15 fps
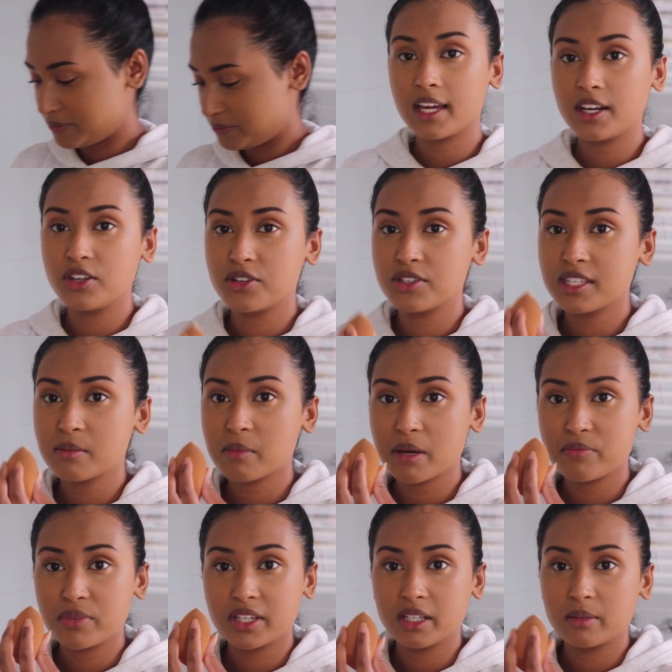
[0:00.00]
and using my
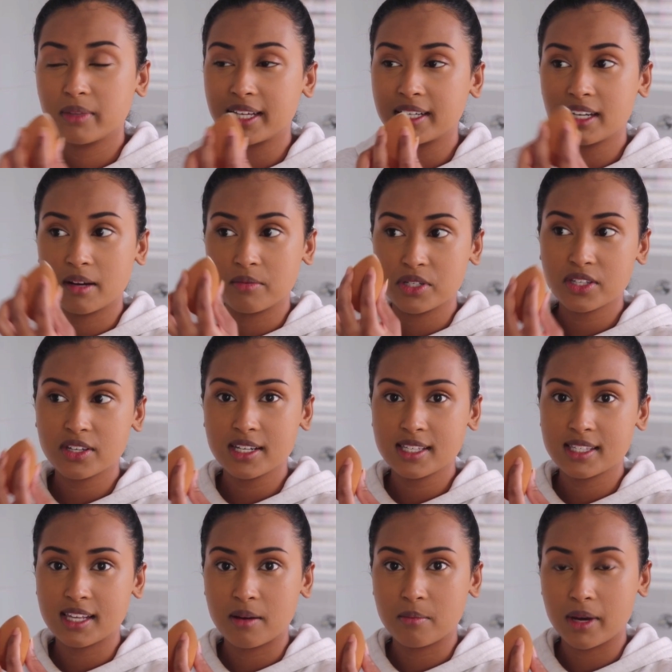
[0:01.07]
beauty blender, I'm just going to
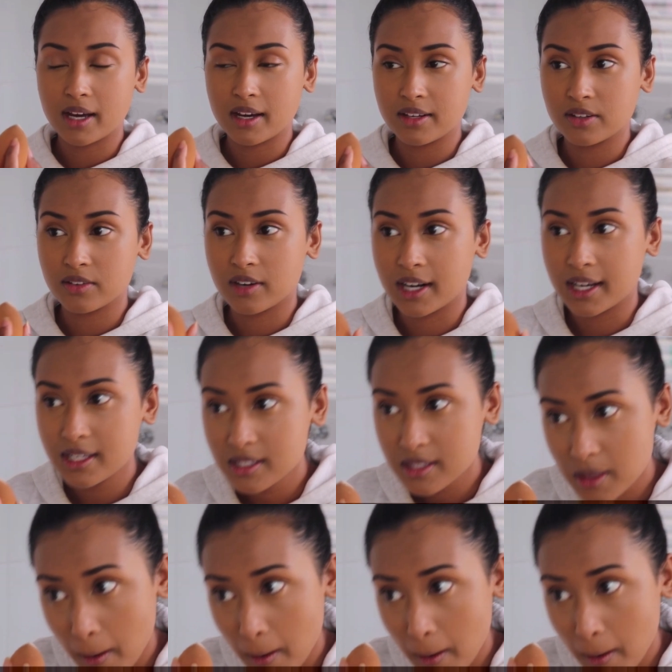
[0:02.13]
set my under eyes.